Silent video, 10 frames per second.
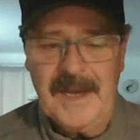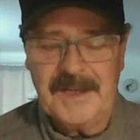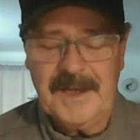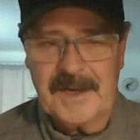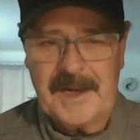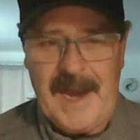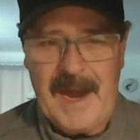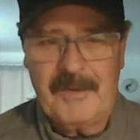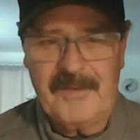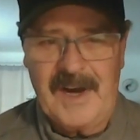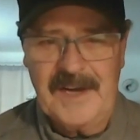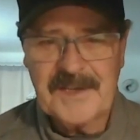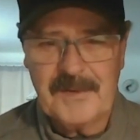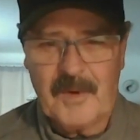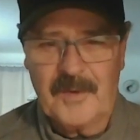get a cap of
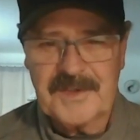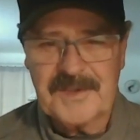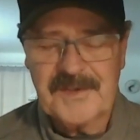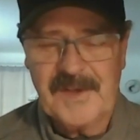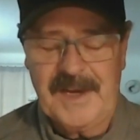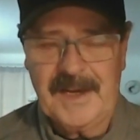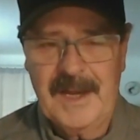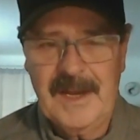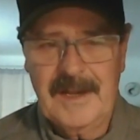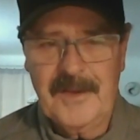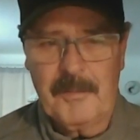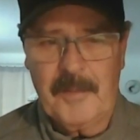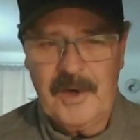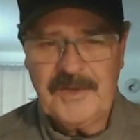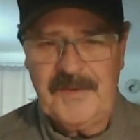ice on Moses Lake, the
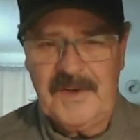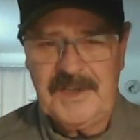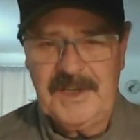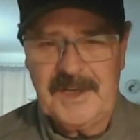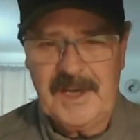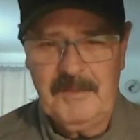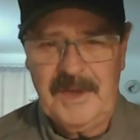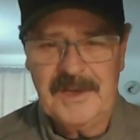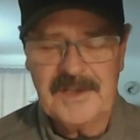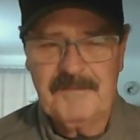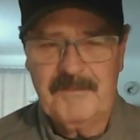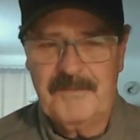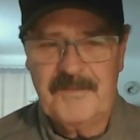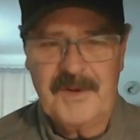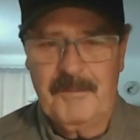perch fishing can be
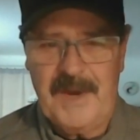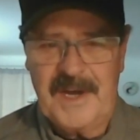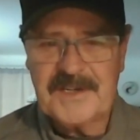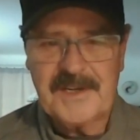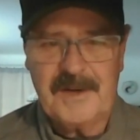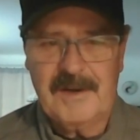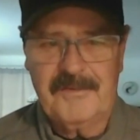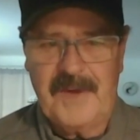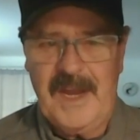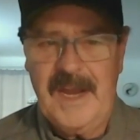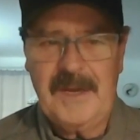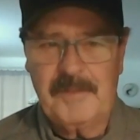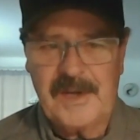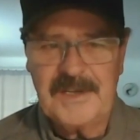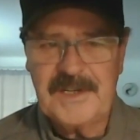the best of any
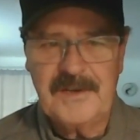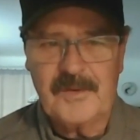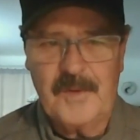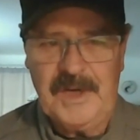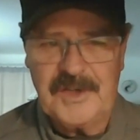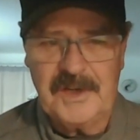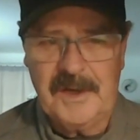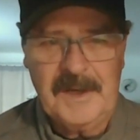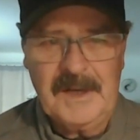place in the region.